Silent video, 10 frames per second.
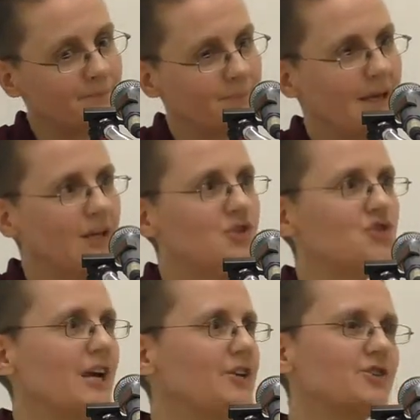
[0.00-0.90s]
making
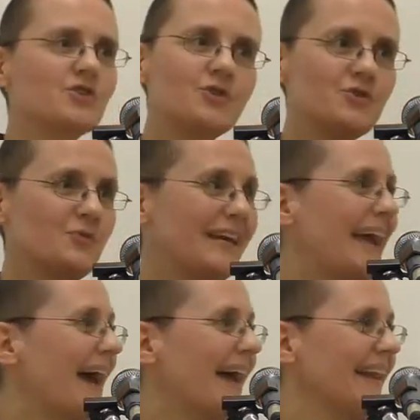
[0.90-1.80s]
changes, because we
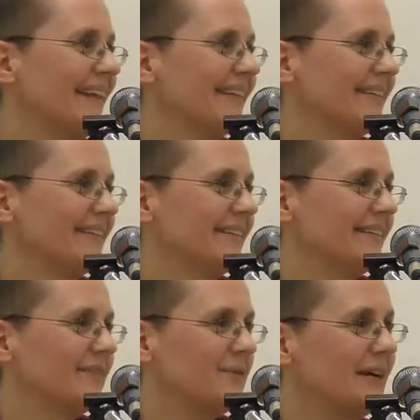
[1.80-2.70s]
can.
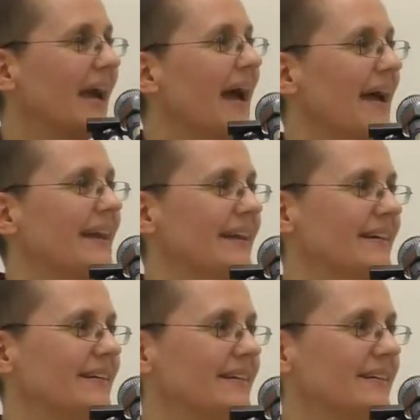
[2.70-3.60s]
We can.
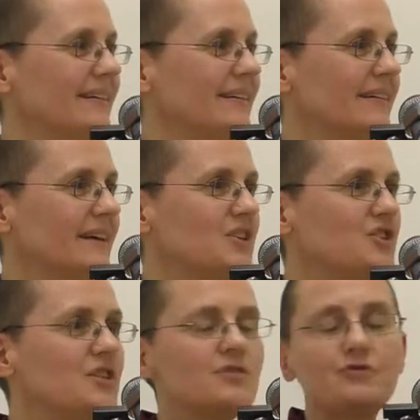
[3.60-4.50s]
It's
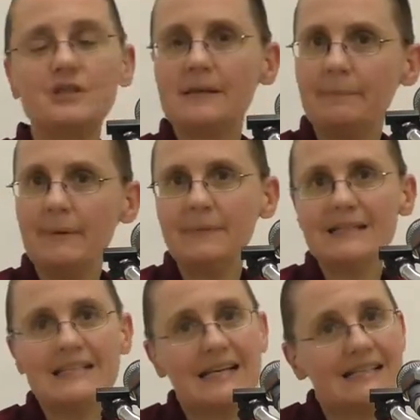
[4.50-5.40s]
just for some people
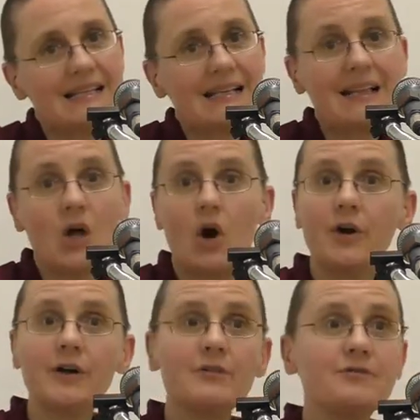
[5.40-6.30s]
it takes a little
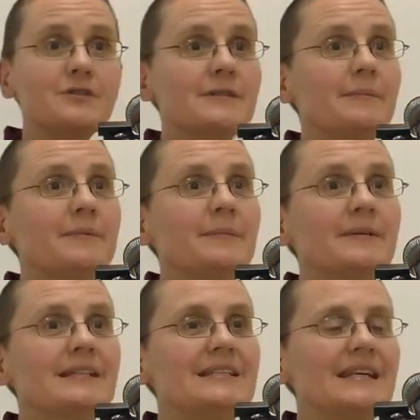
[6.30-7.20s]
longer, for some
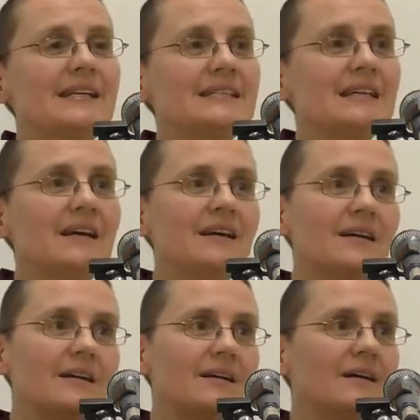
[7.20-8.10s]
people it takes,
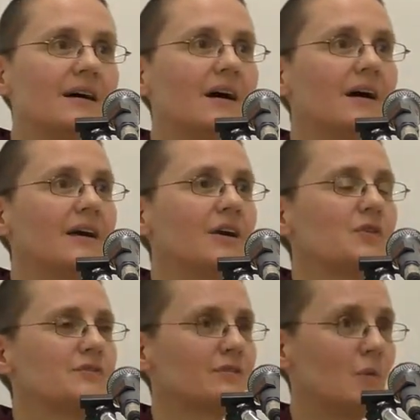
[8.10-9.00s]
goes